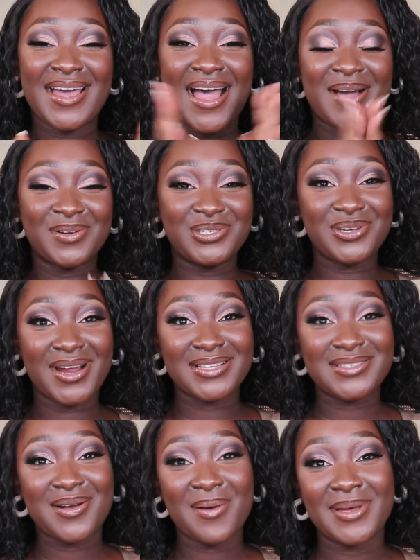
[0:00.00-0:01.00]
I want you guys
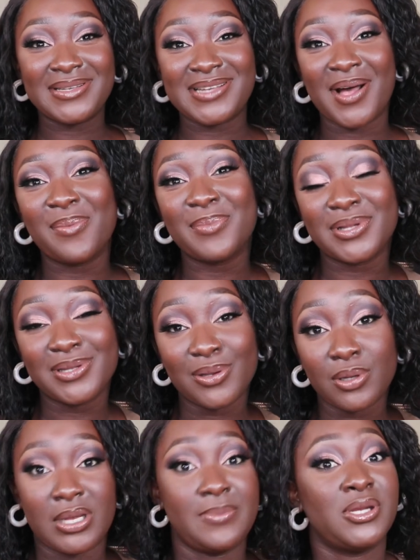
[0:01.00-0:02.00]
to comment down
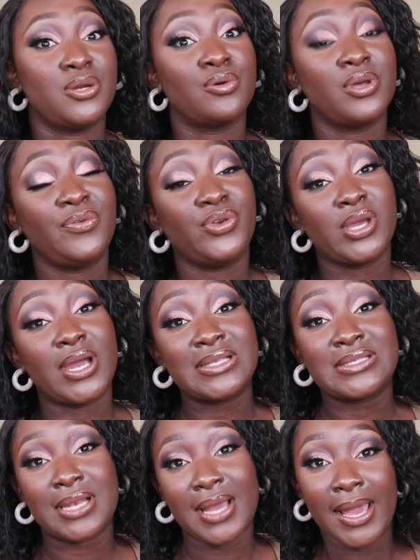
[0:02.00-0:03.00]
below, let me know if you
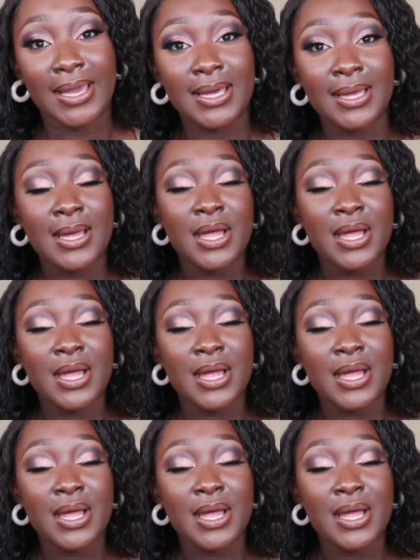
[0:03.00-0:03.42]
guys like